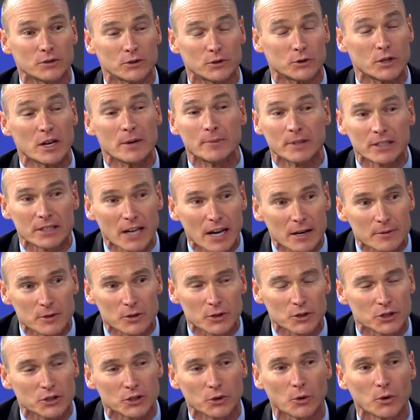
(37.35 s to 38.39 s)
Treatment times
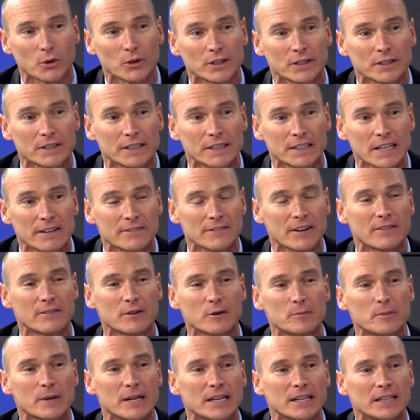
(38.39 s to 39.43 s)
are shorter than they've
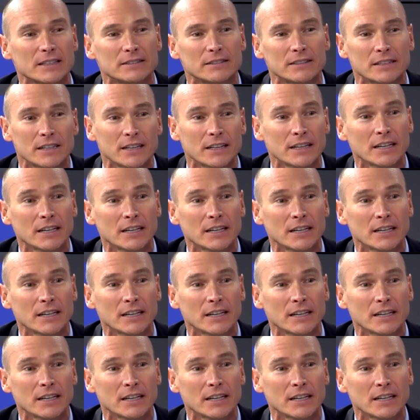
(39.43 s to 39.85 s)
ever been.